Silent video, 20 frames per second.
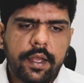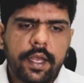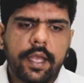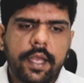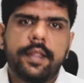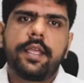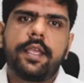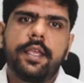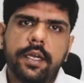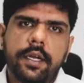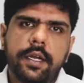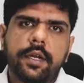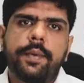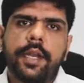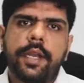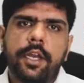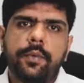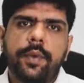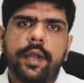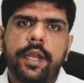In the year
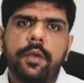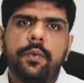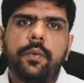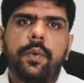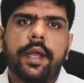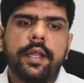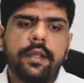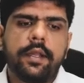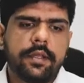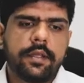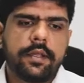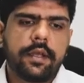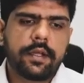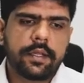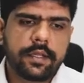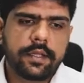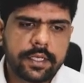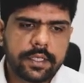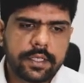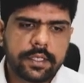2021,
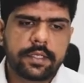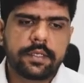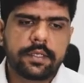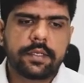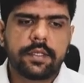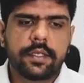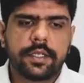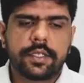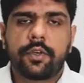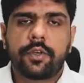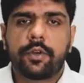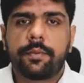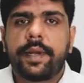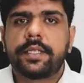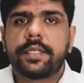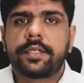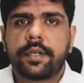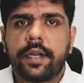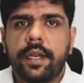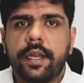this this group
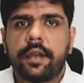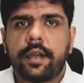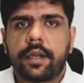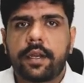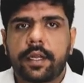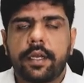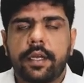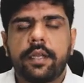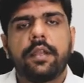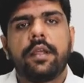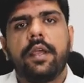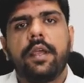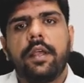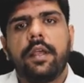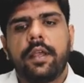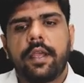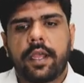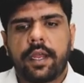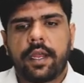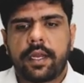has really returned
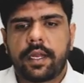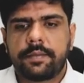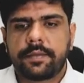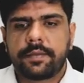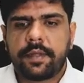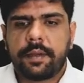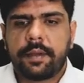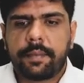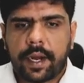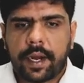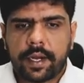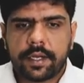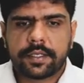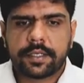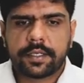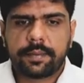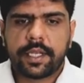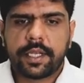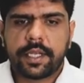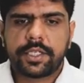in terms of their
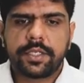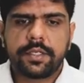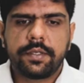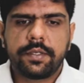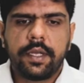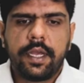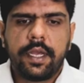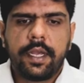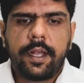participation.